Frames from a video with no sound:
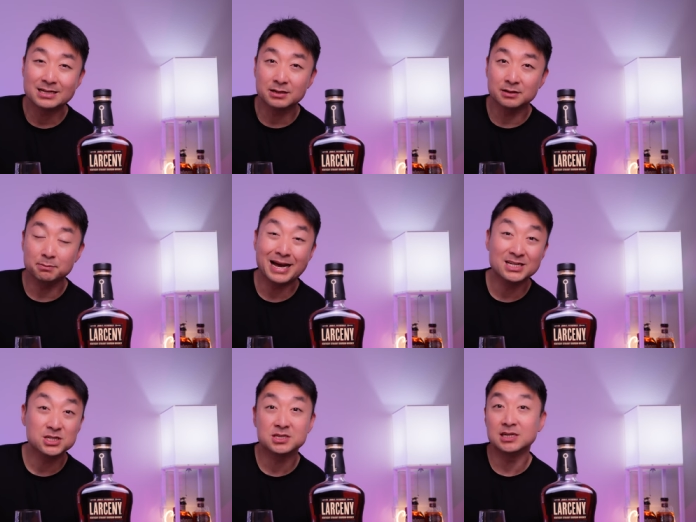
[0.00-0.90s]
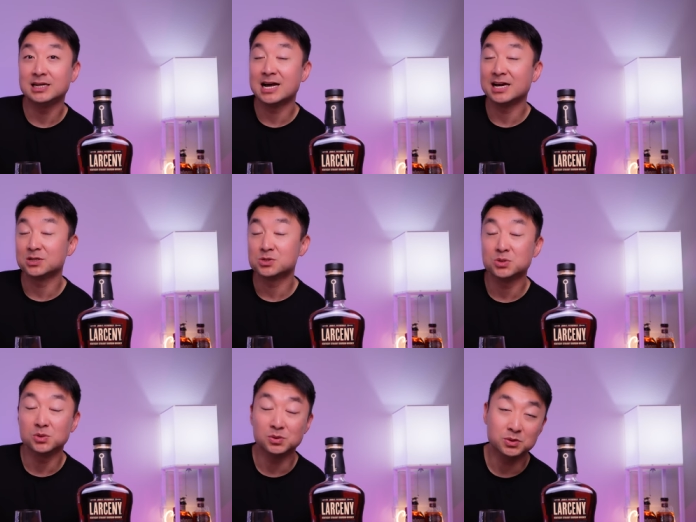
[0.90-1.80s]
uh, Batch
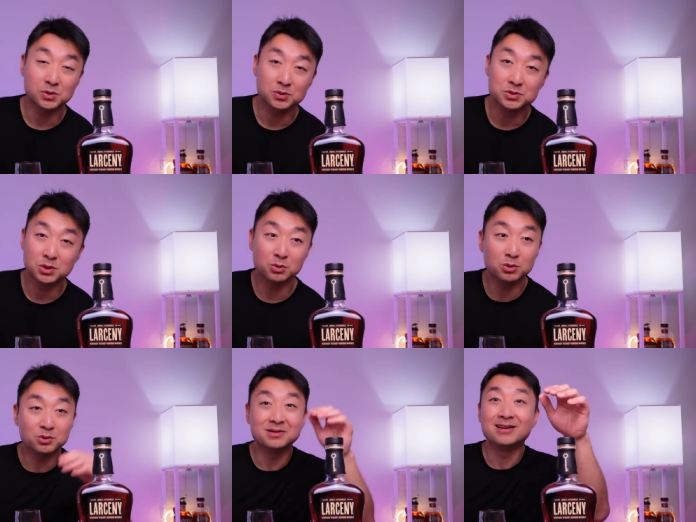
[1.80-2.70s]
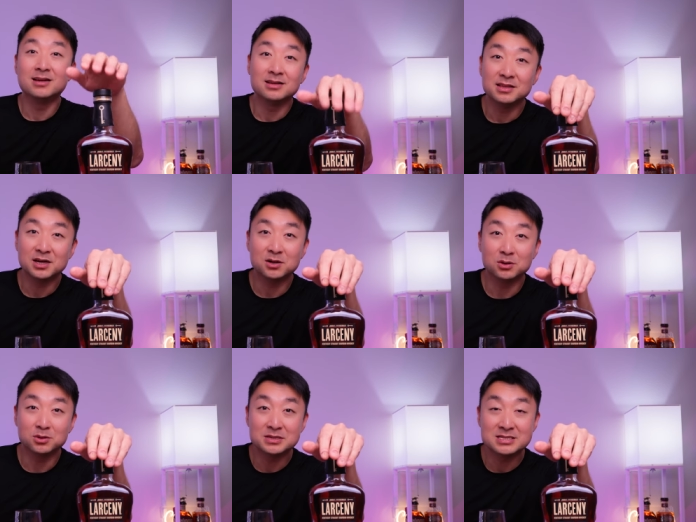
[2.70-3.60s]
C922. So we'll take a
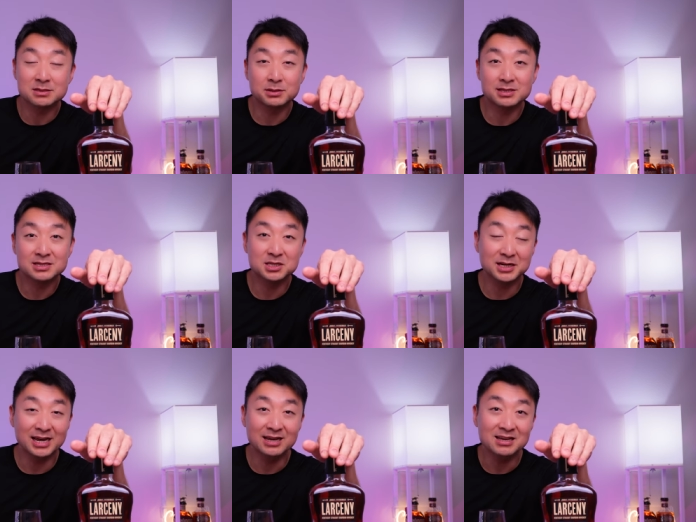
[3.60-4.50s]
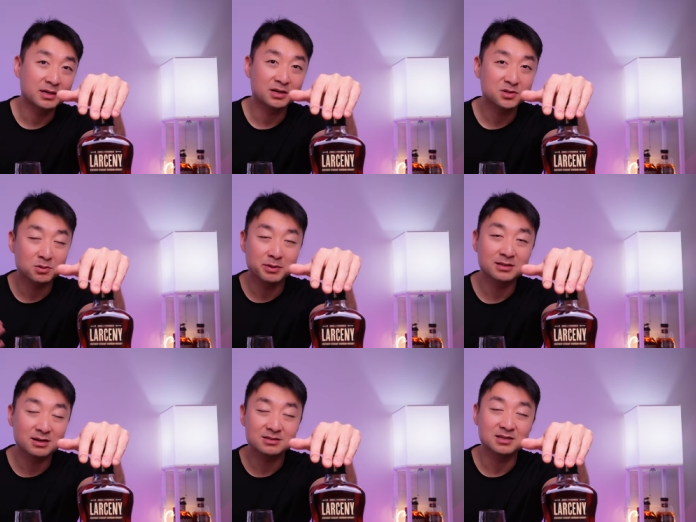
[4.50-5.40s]
little sip of this today. I'll share my
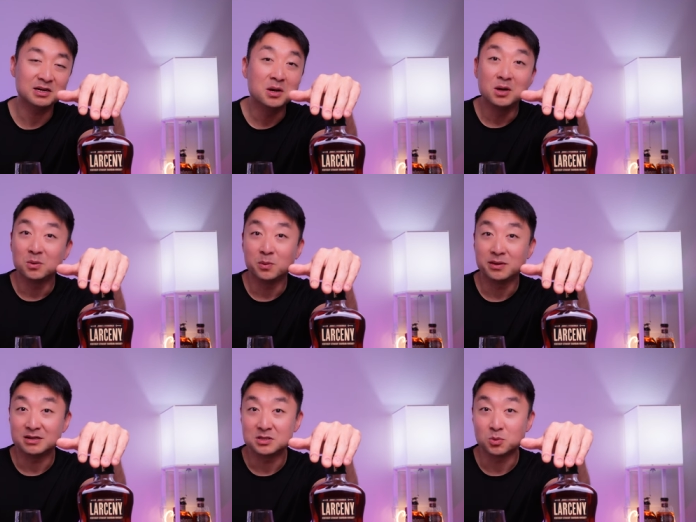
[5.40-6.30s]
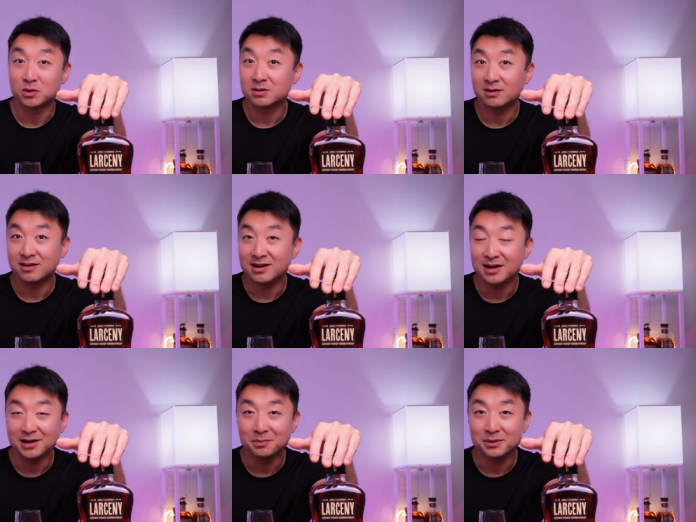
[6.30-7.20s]
thoughts on whether it's worth all that
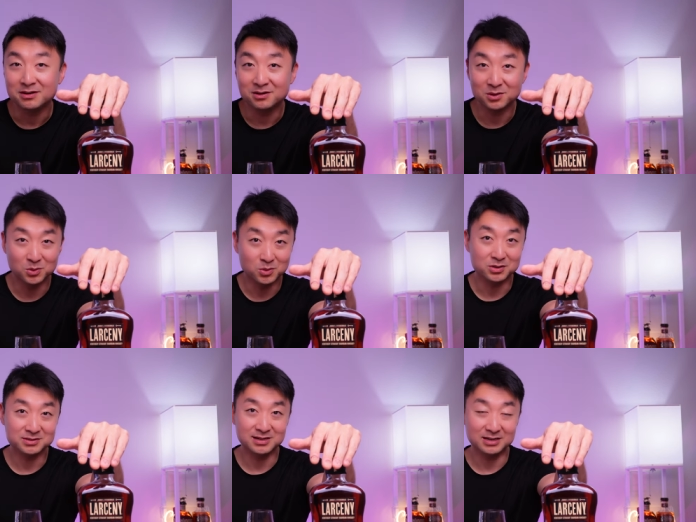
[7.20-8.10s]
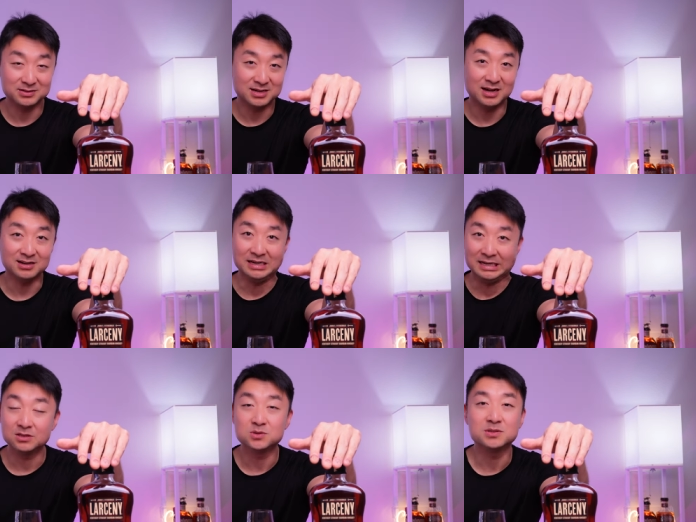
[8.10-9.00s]
hype and all the awards that it's gotten
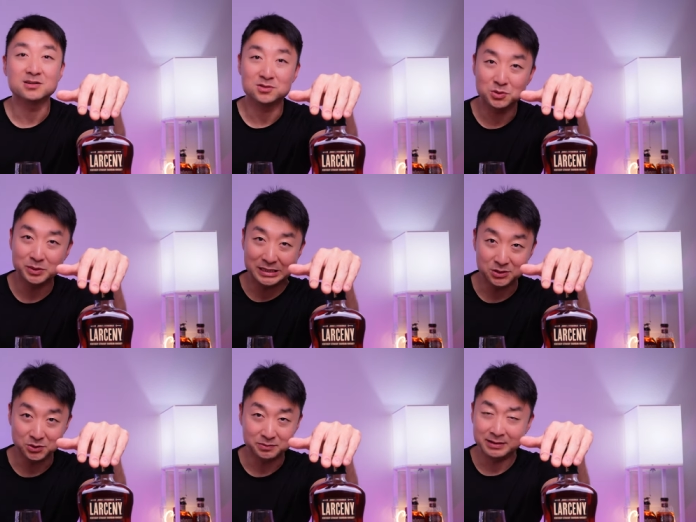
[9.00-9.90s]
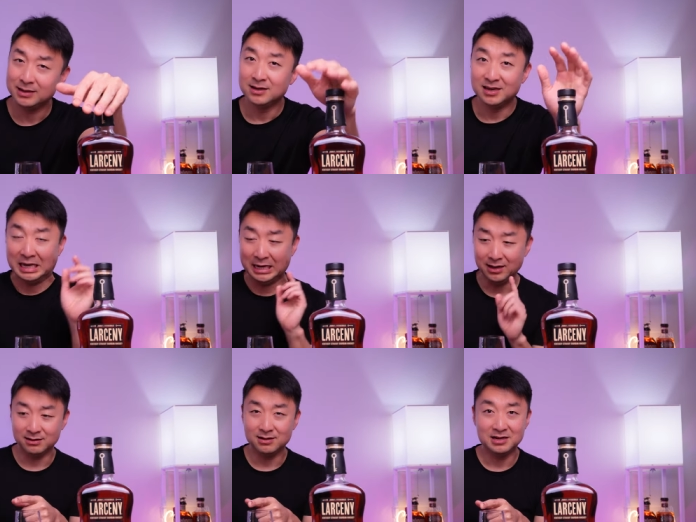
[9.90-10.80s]
in 2022.
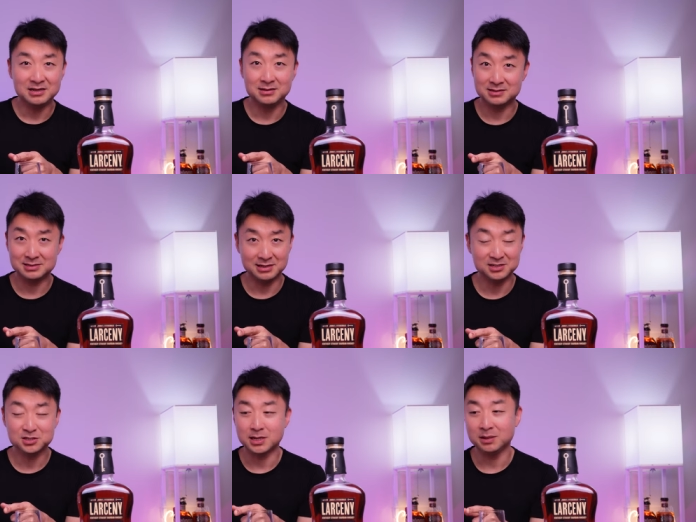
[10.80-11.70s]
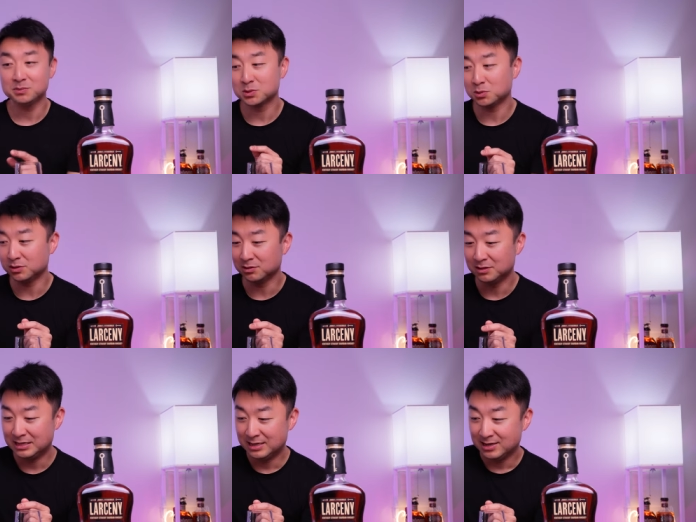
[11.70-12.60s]
And it's lunchtime, so we'll,
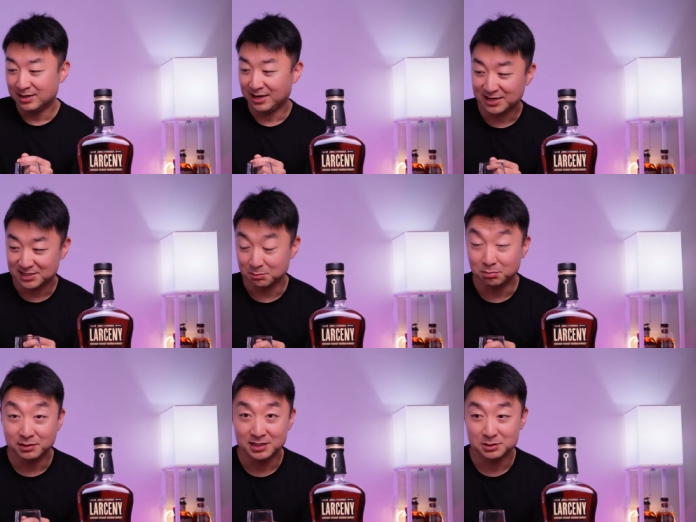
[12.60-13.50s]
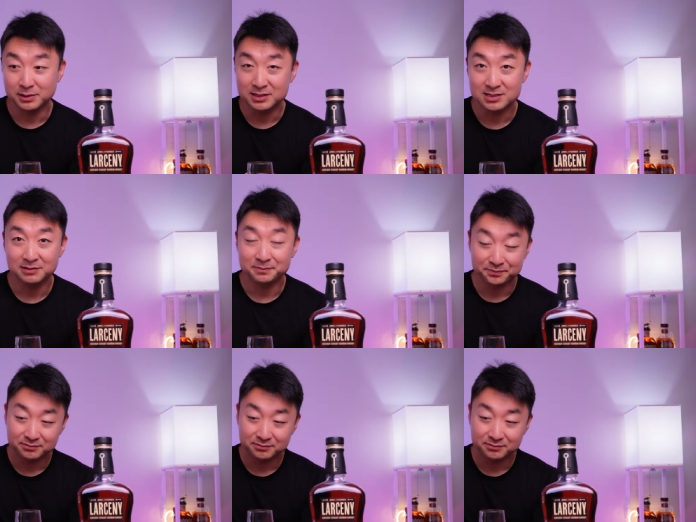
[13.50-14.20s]
I got some Blaze pizza.